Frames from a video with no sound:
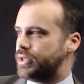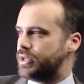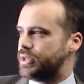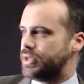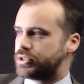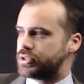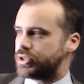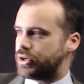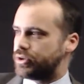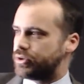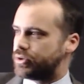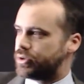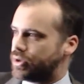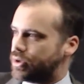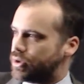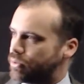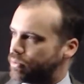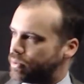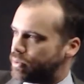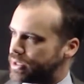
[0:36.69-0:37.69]
So
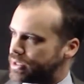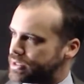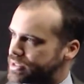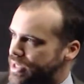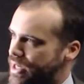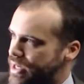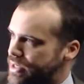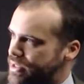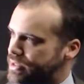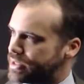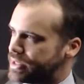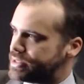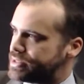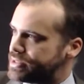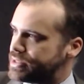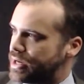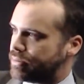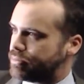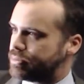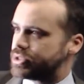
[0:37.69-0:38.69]
we're going to take these
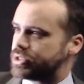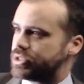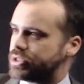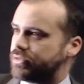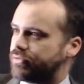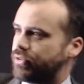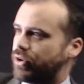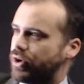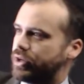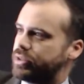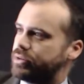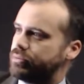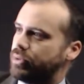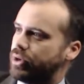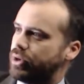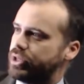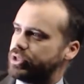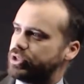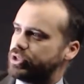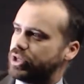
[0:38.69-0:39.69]
numbers and divide them
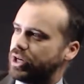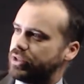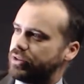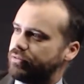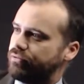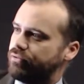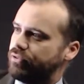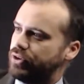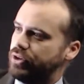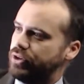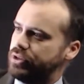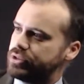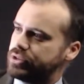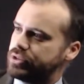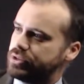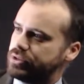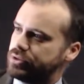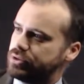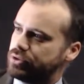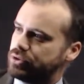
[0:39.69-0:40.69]
by each other
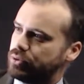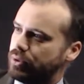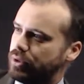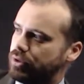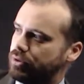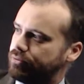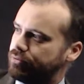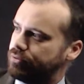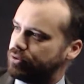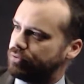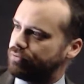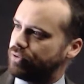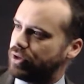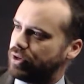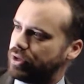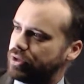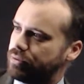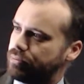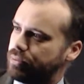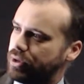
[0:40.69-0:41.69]
first. 12
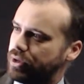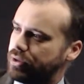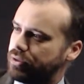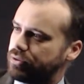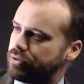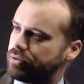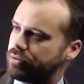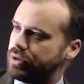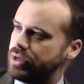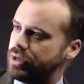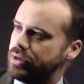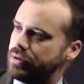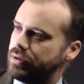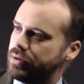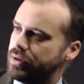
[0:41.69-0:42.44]
divided by 3.